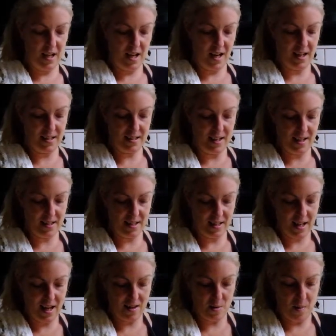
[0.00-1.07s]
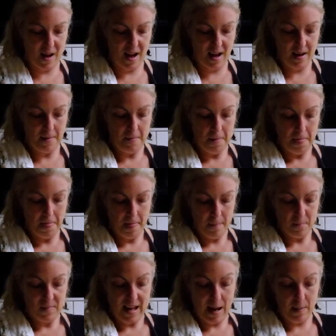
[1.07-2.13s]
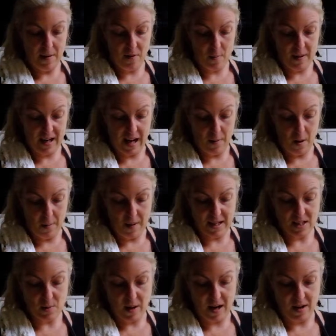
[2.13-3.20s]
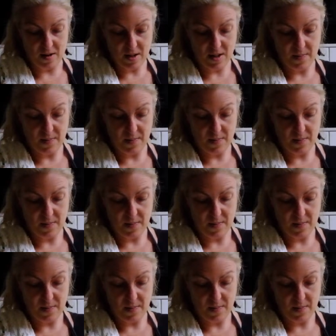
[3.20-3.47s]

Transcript: and I slice it the other way, however big I want my squares.